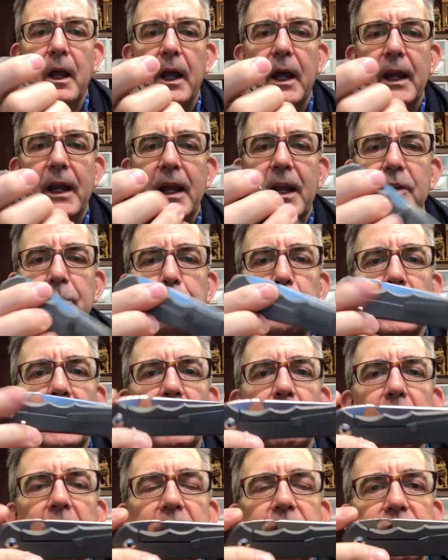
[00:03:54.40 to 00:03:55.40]
And that's
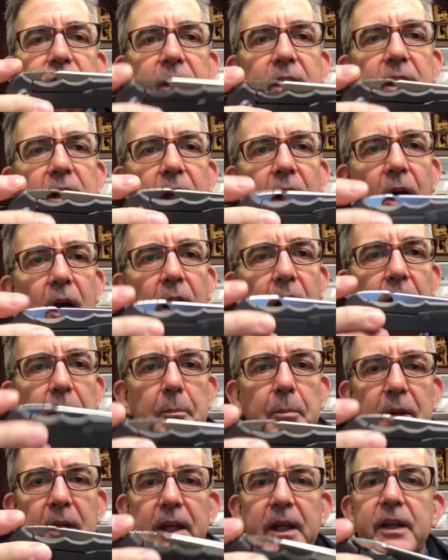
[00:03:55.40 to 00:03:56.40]
pretty much it
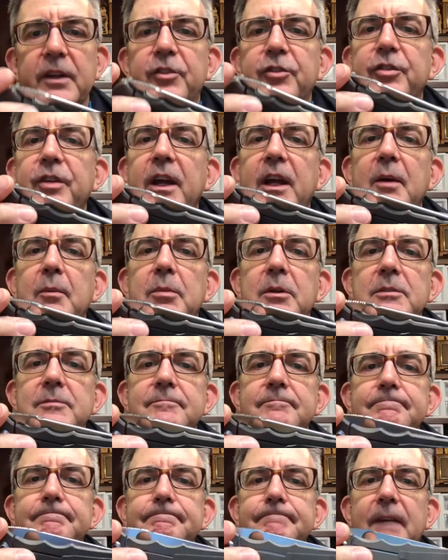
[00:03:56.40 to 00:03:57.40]
on blade shape.
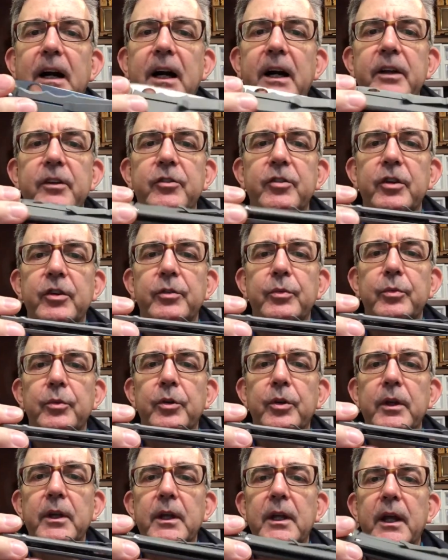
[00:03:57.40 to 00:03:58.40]
I just
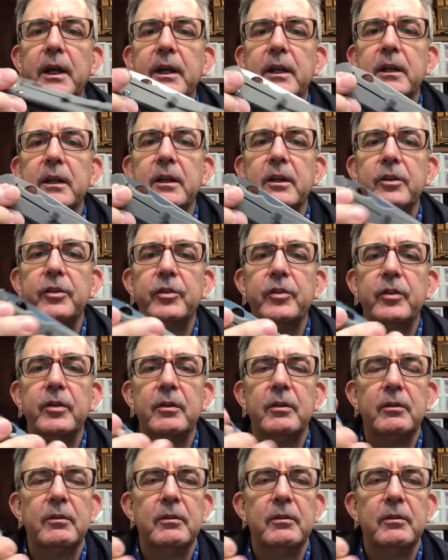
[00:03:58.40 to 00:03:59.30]
really like this.